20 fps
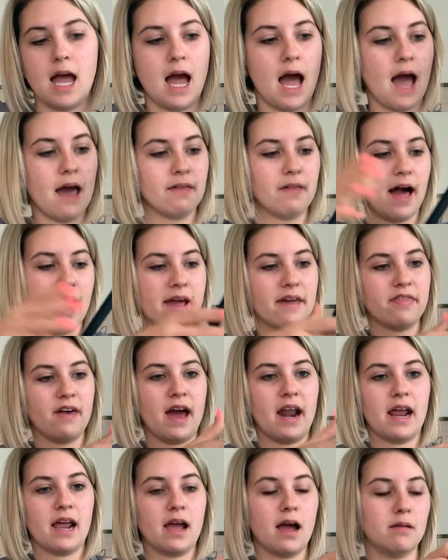I like
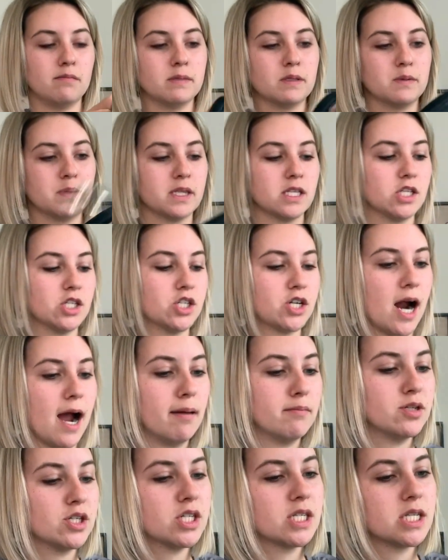that it comes with a
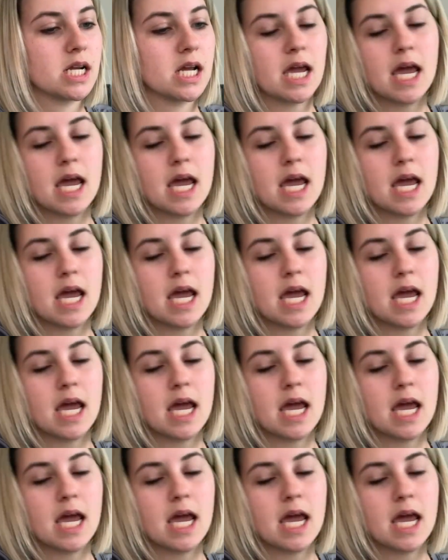strap just in